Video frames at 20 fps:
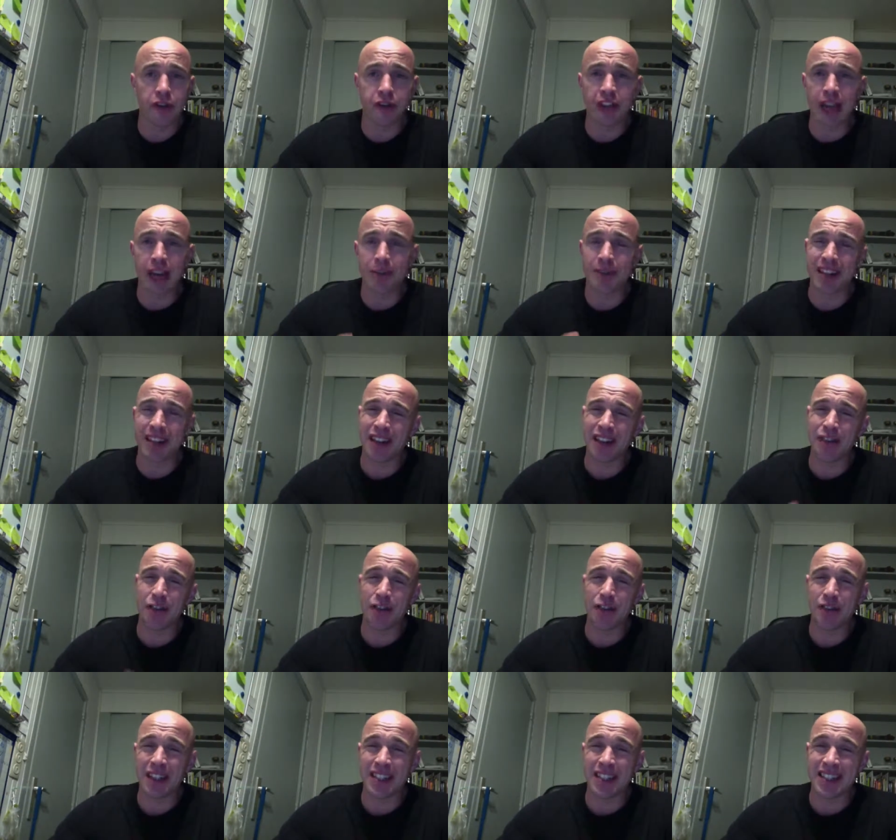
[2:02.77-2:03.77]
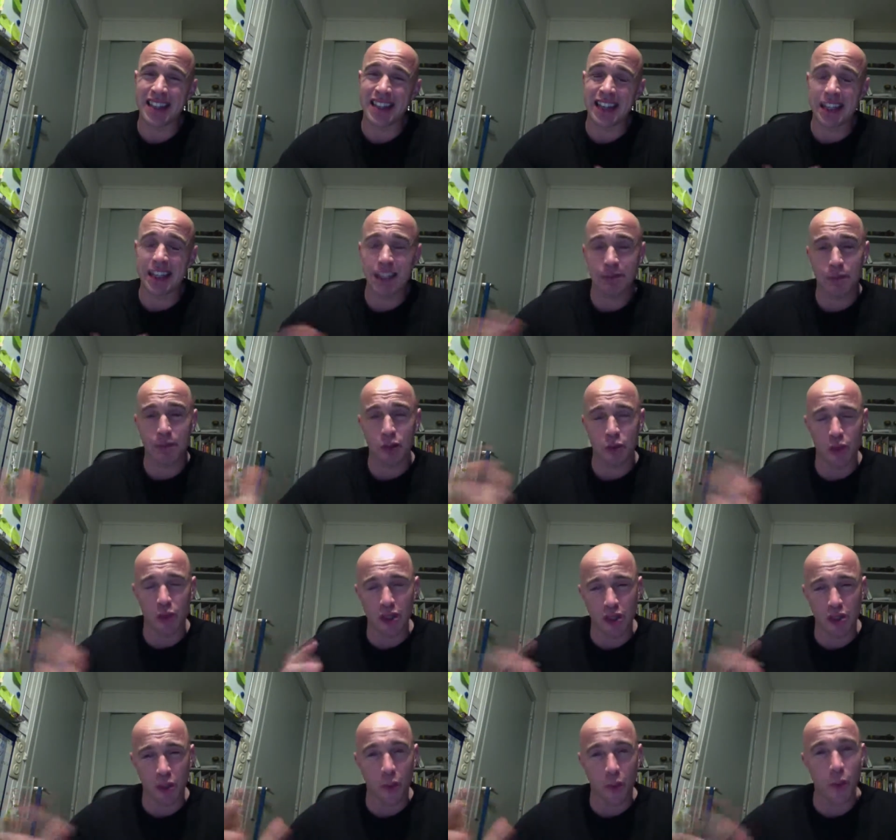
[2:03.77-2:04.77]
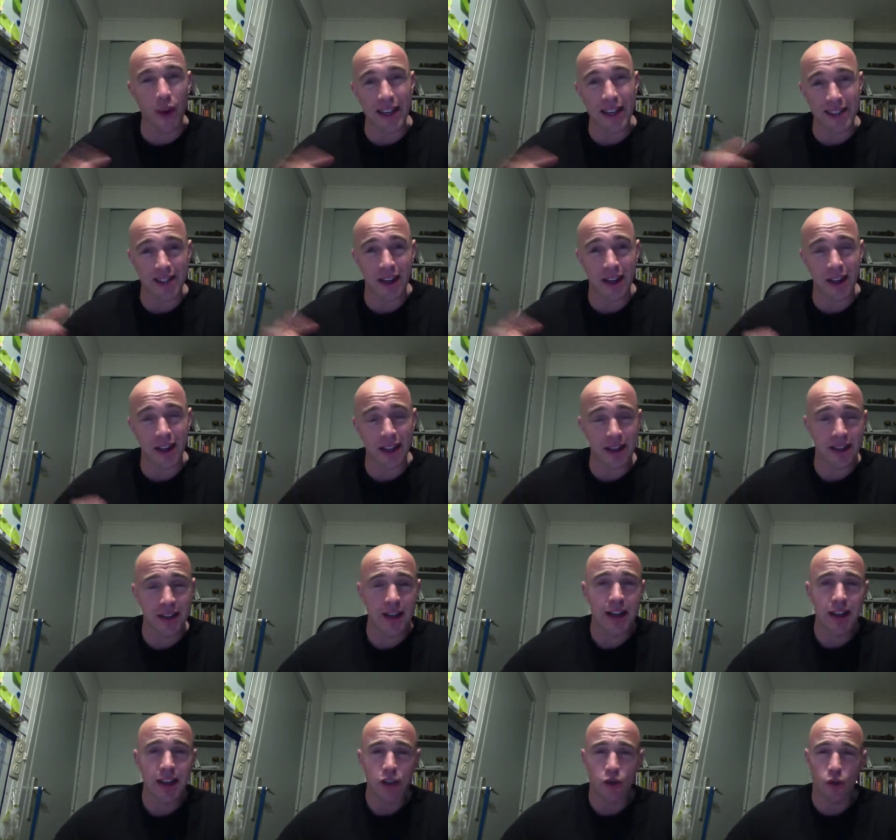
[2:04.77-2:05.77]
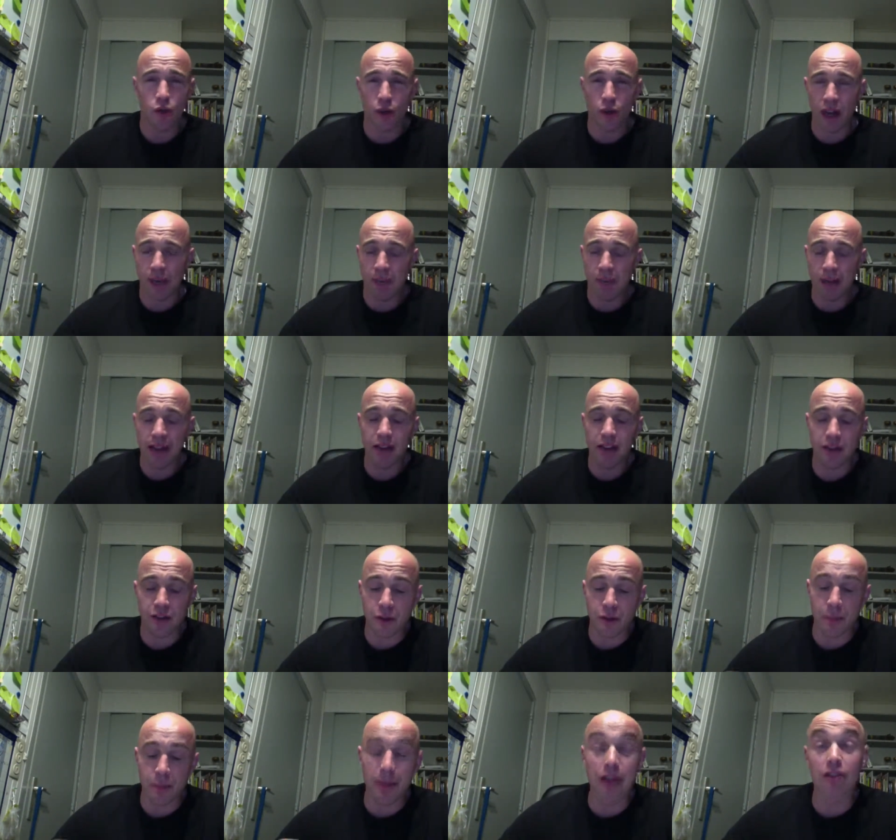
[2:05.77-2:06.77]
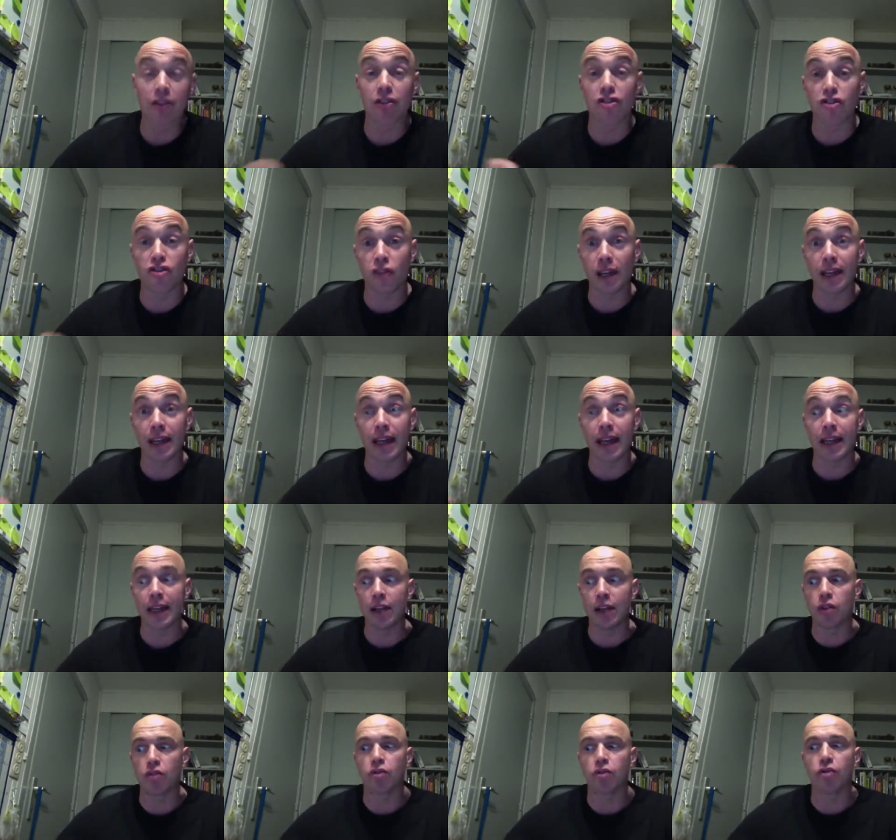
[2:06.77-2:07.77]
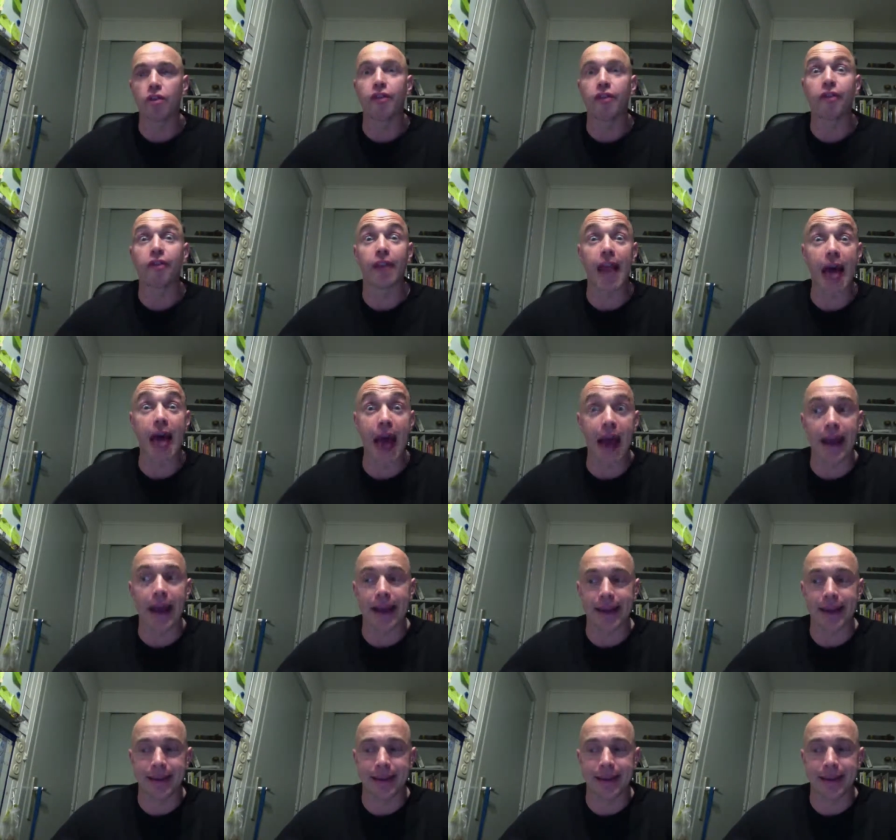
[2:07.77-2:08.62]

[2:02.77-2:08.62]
time, 10-15 seconds, but with some weights on it to really build the strength I need to do the flag.